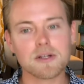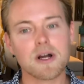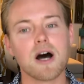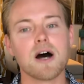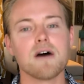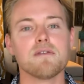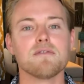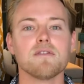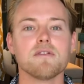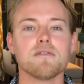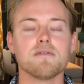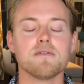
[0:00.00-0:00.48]

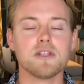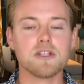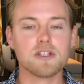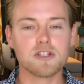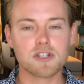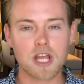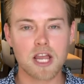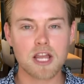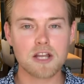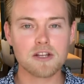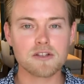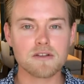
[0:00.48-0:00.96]
off of the
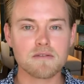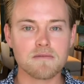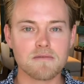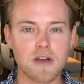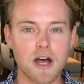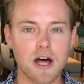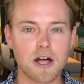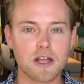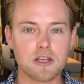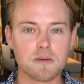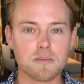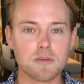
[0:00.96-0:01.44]
change in
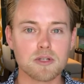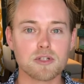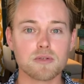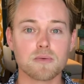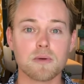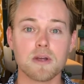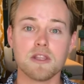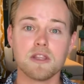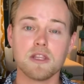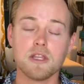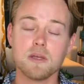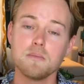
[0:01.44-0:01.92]
value
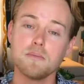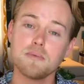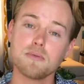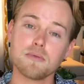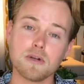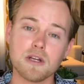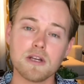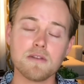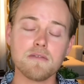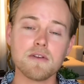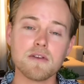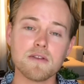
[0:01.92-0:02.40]
between the
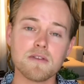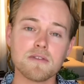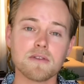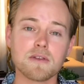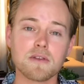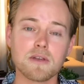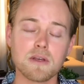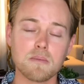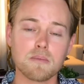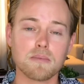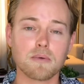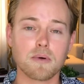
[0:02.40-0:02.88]

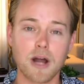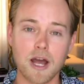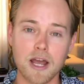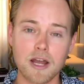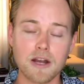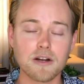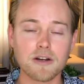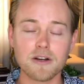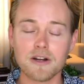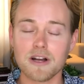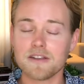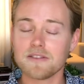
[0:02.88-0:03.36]

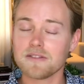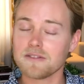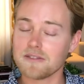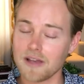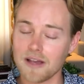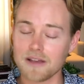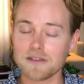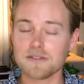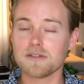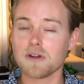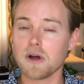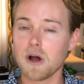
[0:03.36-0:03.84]
prior
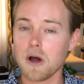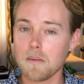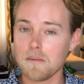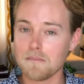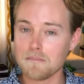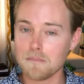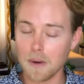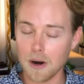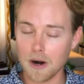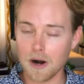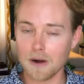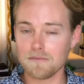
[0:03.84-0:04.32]
assessed
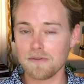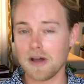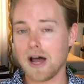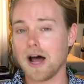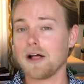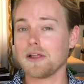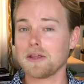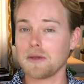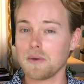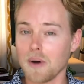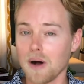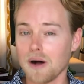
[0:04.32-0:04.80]

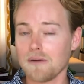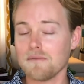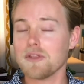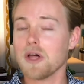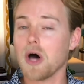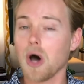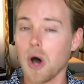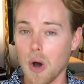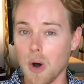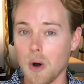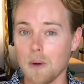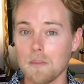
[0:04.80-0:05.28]
value of
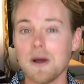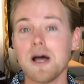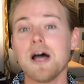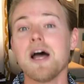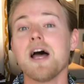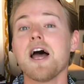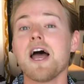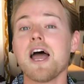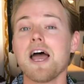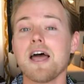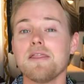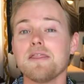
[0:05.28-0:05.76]
the home
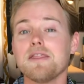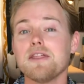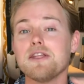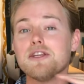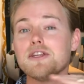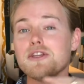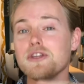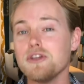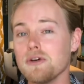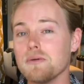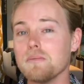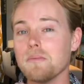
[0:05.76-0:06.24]
and the
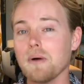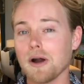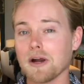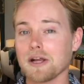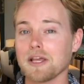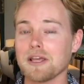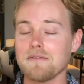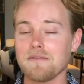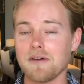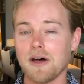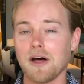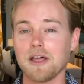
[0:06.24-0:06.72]
new
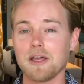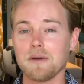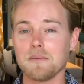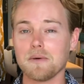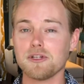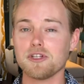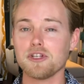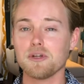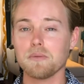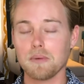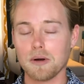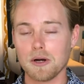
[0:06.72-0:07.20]
market value in
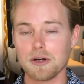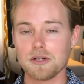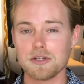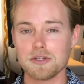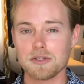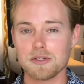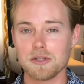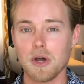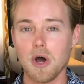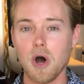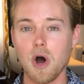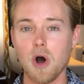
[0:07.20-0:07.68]
which you
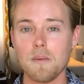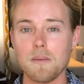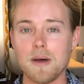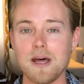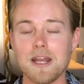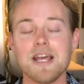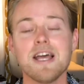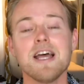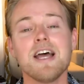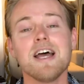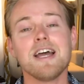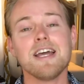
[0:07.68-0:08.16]
purchased the home at,